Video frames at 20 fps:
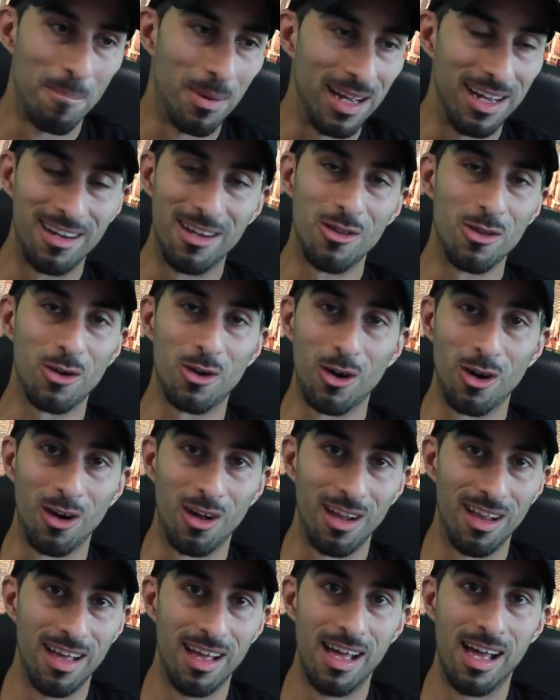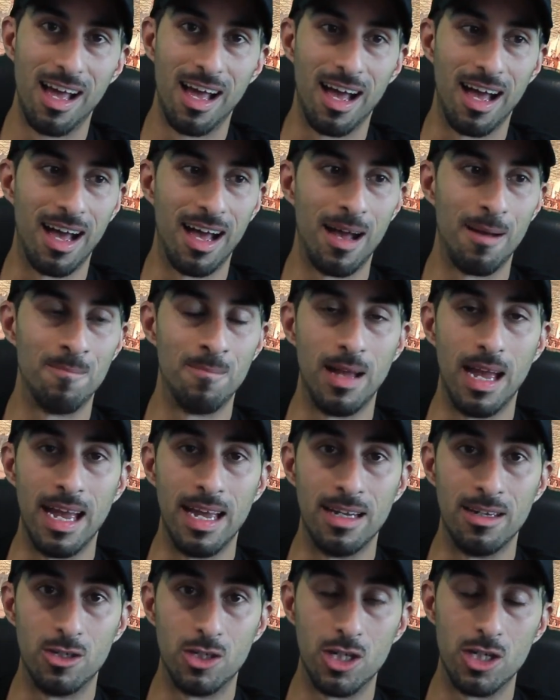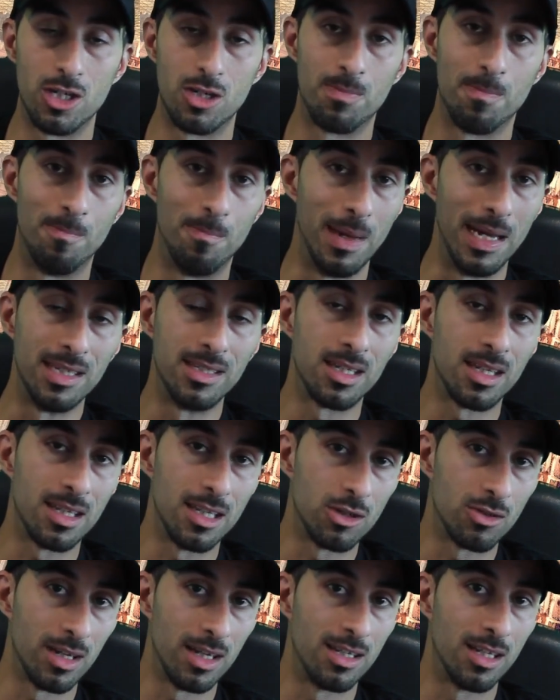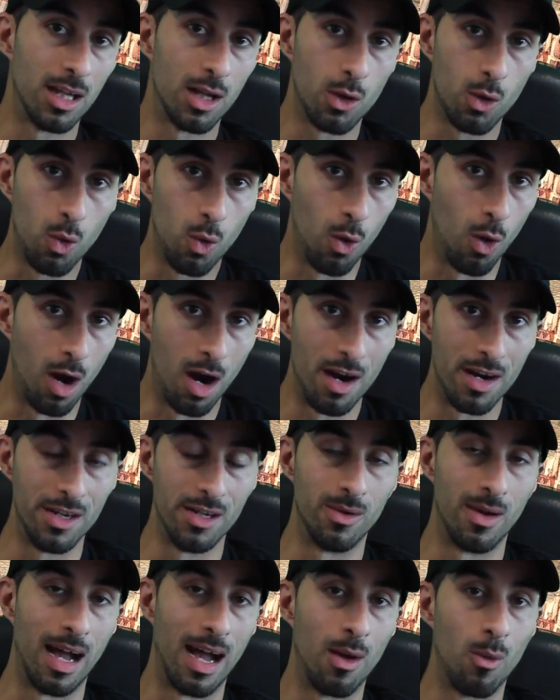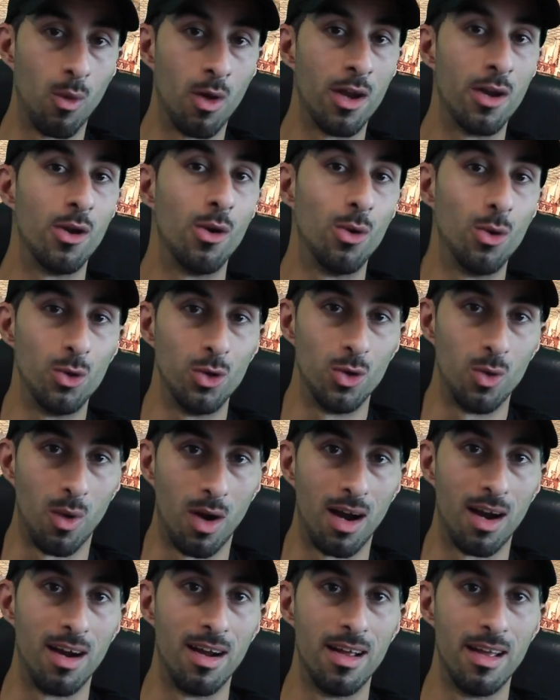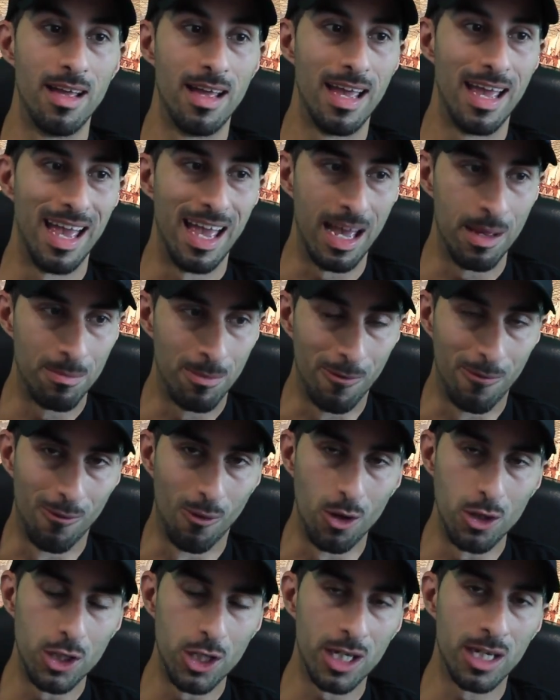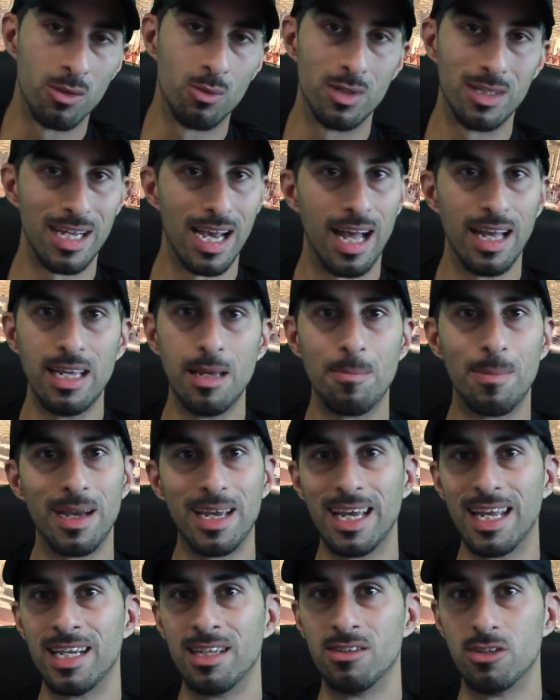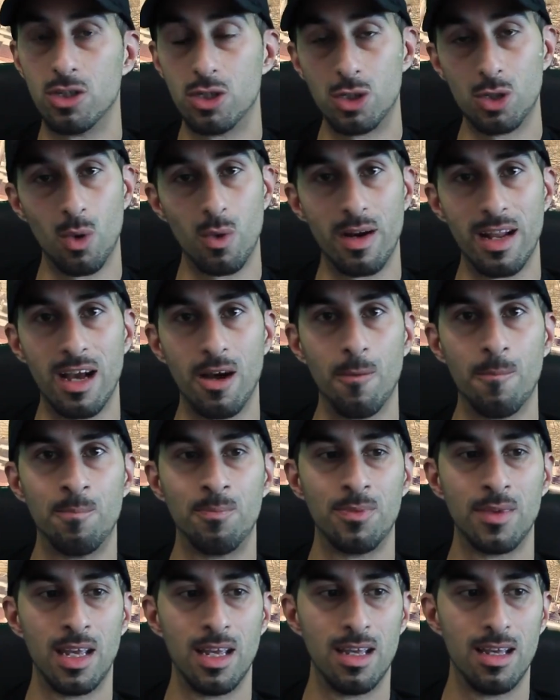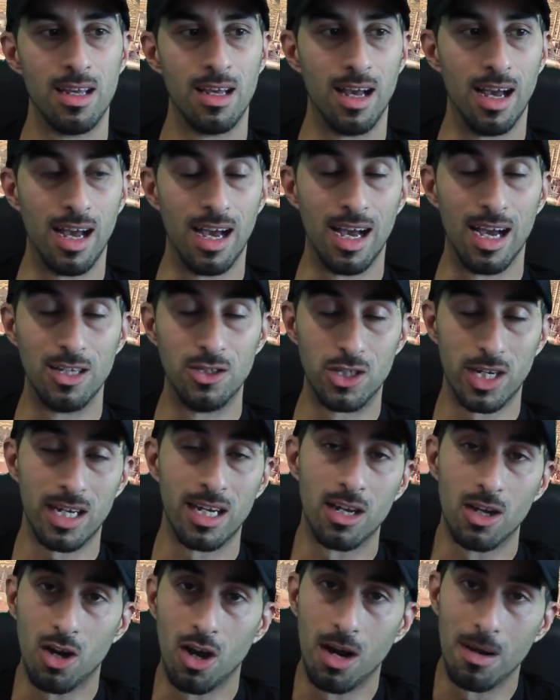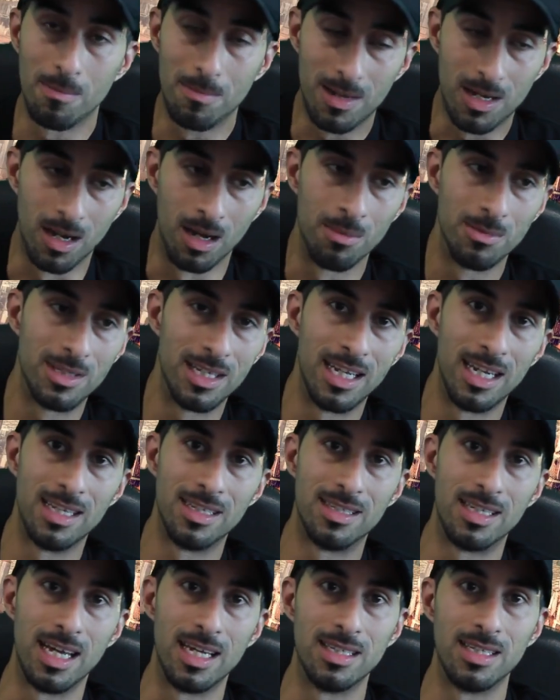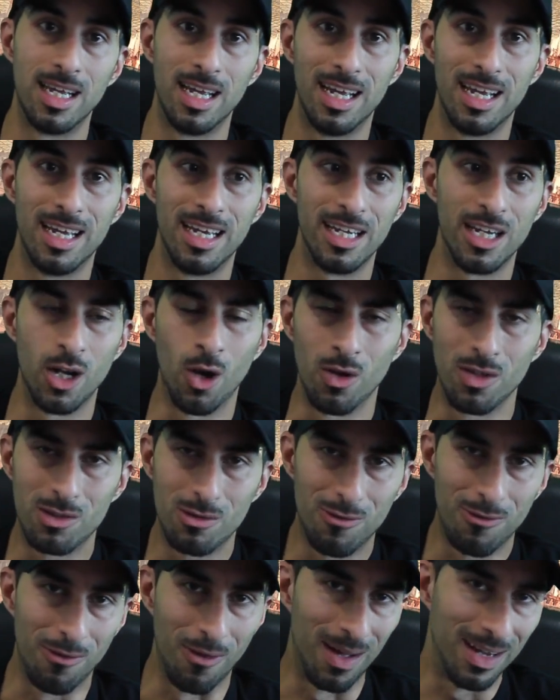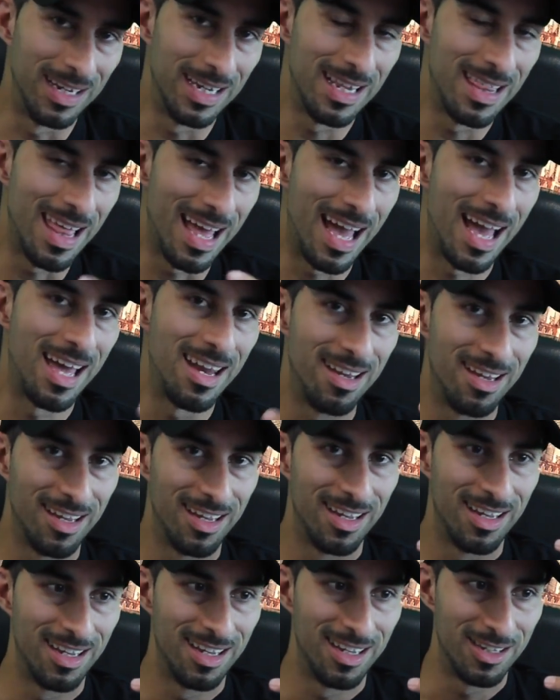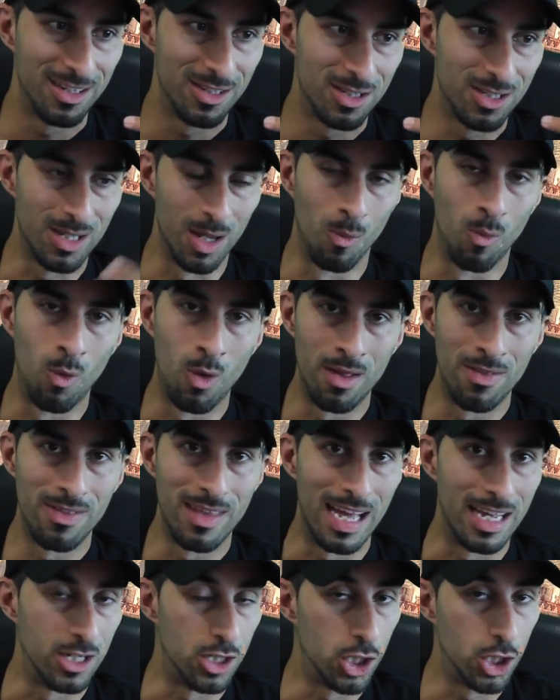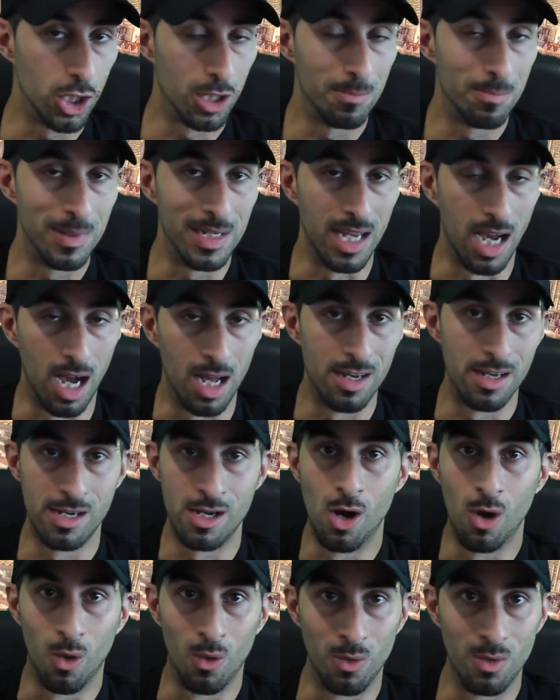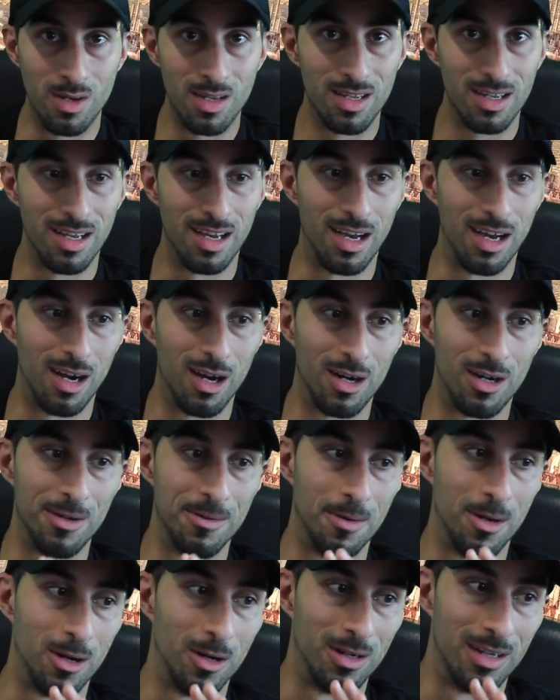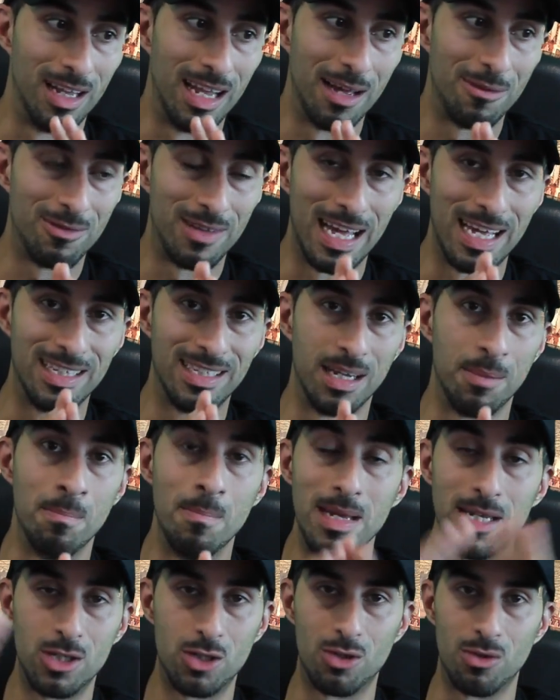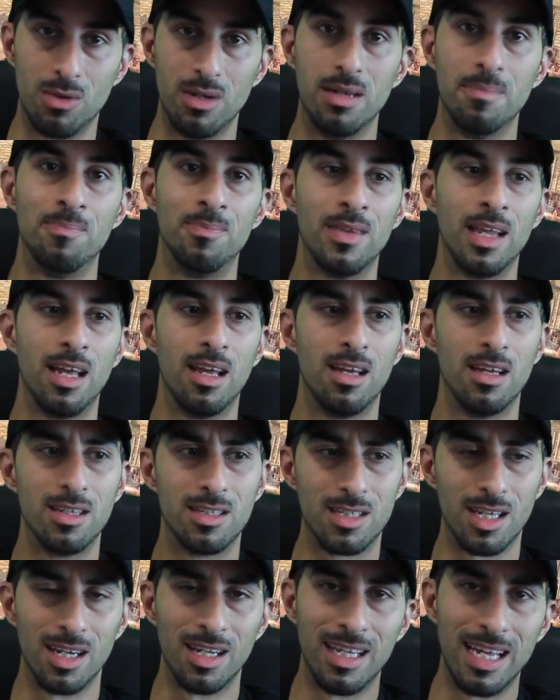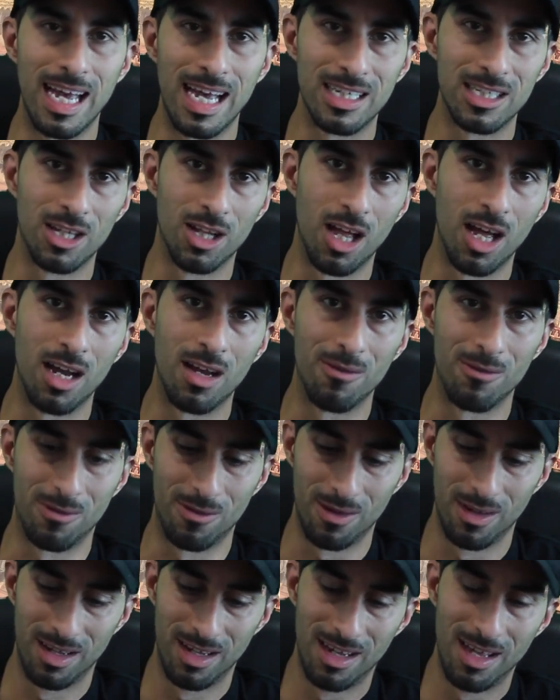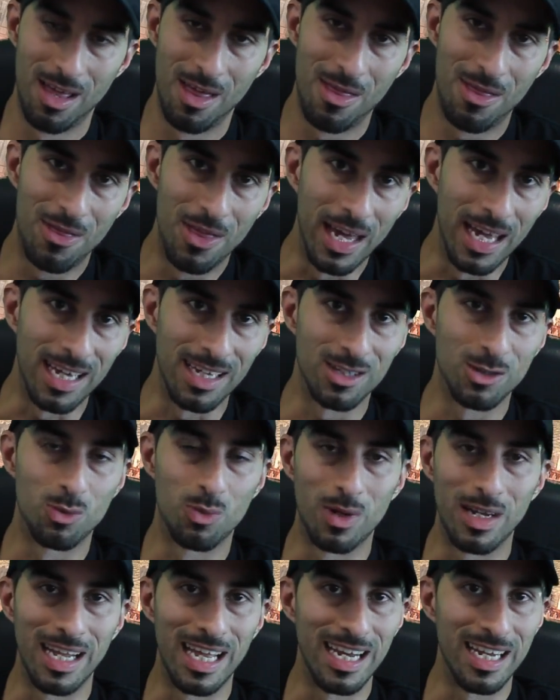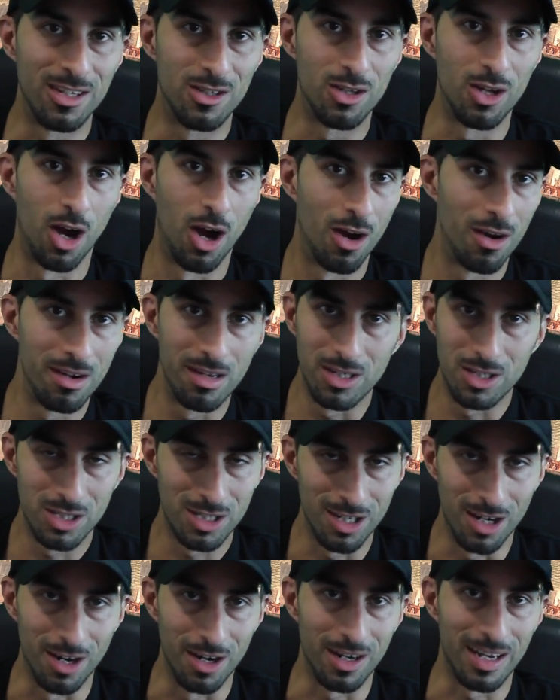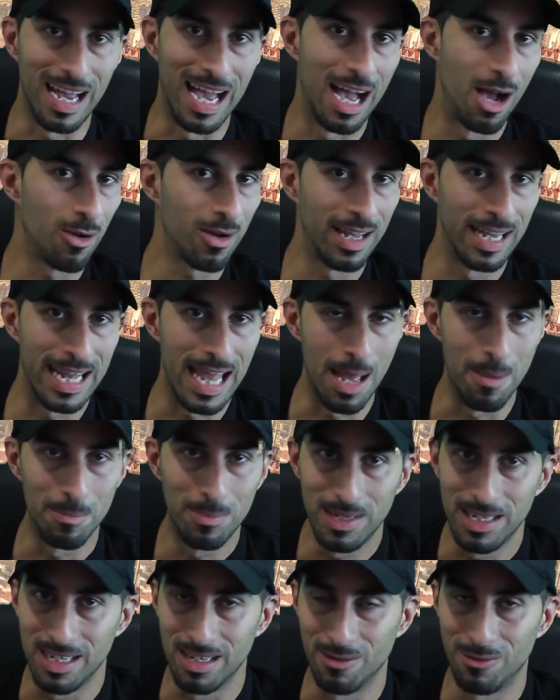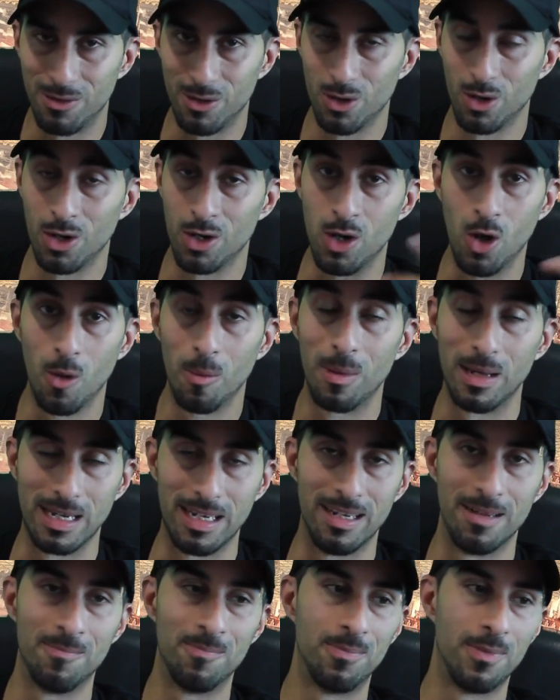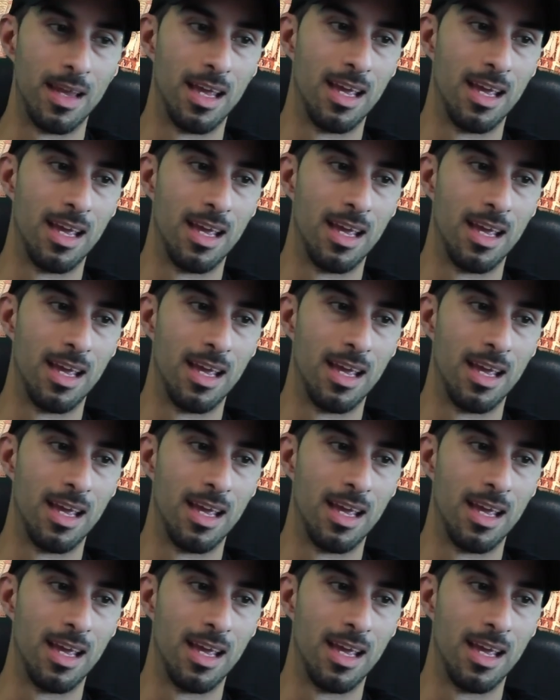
by another girl. Um, and she's basically trying to tell her, who are you? I want to know who you are. And before she can retaliate by getting the sword out, uh, Jaqen H'ghar comes in and says, you know, it's funny that someone that should be unknown or, or left as a mystery suddenly has a lot of things related to Arya Stark. How can that be if you're a nobody?